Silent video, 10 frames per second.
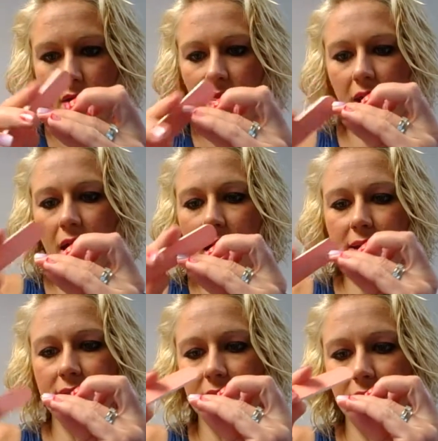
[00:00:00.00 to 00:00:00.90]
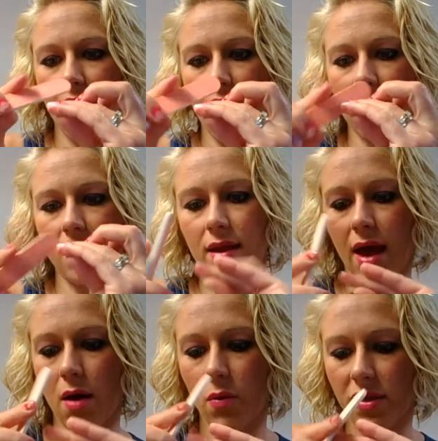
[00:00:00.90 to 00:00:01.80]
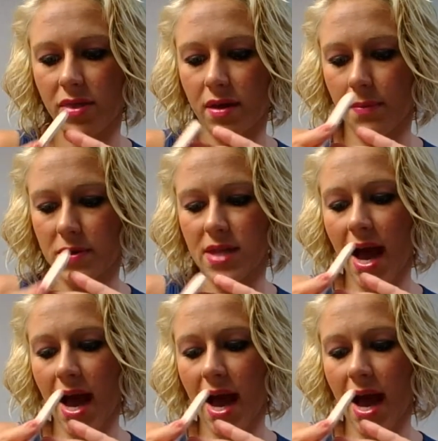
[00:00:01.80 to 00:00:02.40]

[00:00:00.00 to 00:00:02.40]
that I did not get with the clippers.